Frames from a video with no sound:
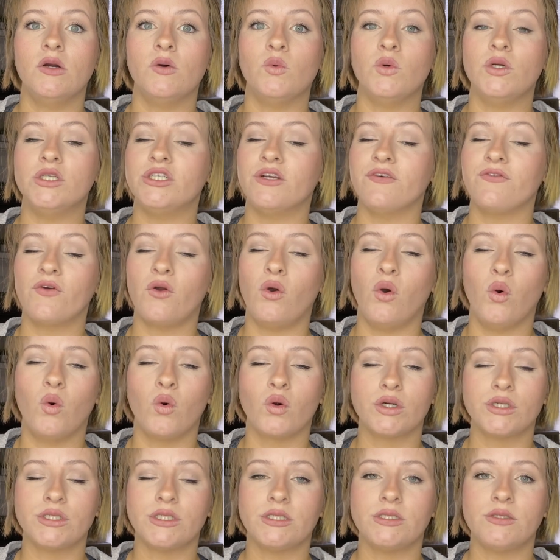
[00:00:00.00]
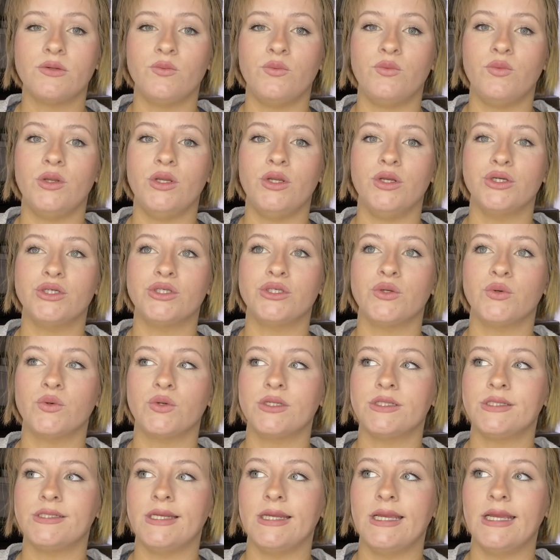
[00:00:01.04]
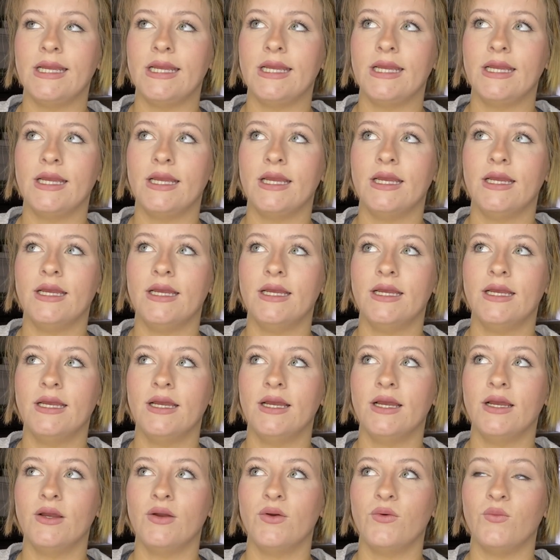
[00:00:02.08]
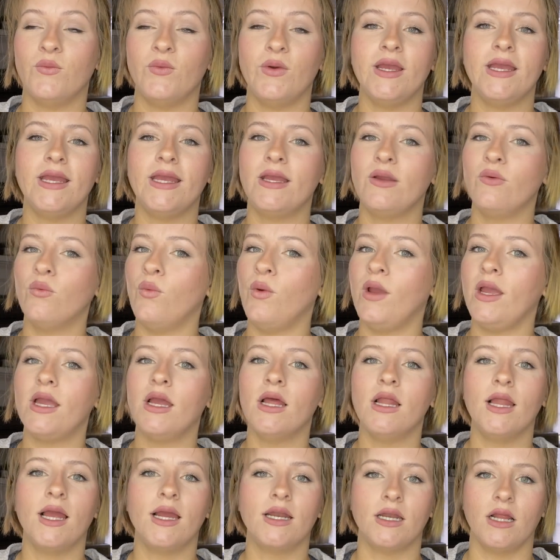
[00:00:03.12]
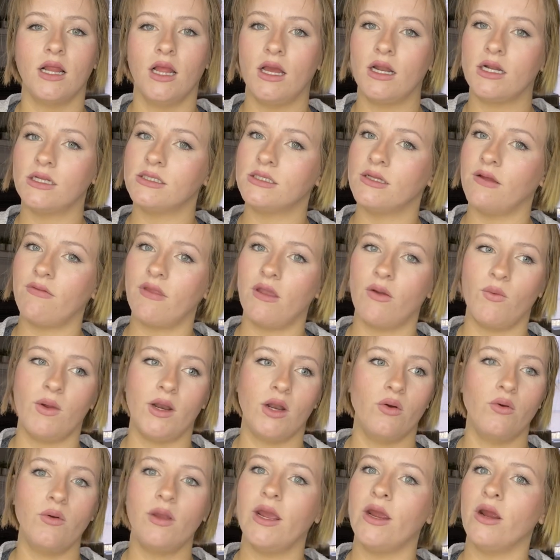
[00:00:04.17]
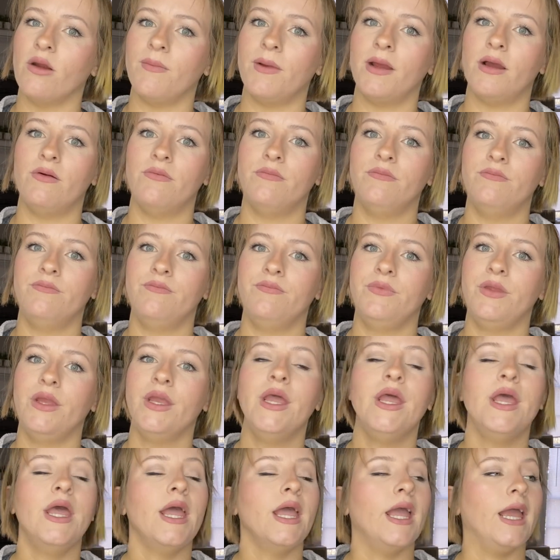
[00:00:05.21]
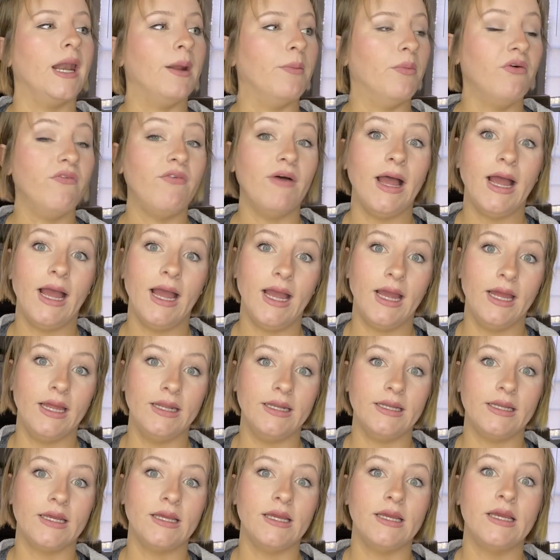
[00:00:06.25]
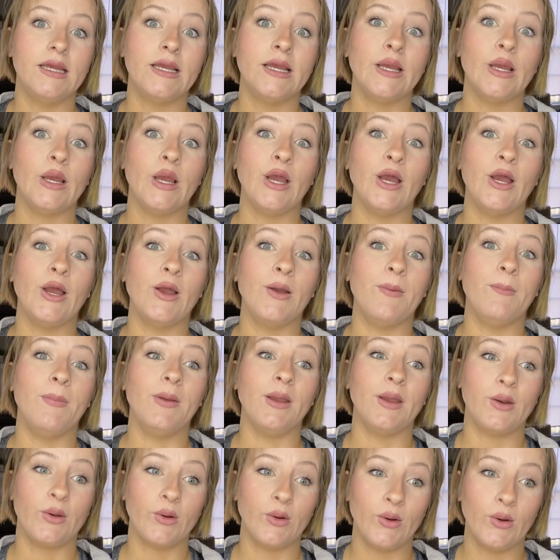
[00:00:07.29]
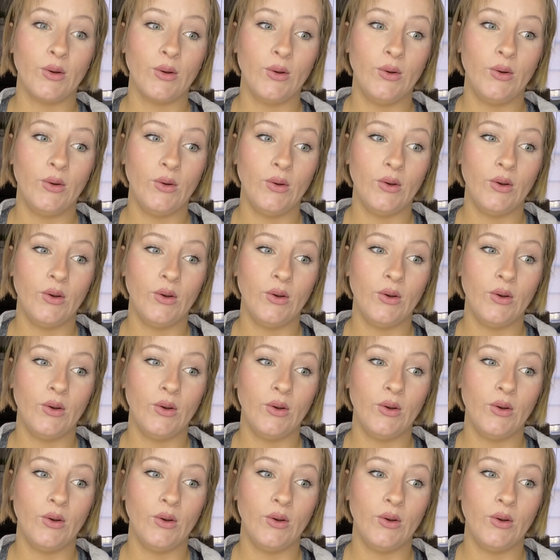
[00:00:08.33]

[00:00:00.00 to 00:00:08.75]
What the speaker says: Which, of course, when you're sourcing, we collect a lot of stuff that we don't care about. And I'm going to find a better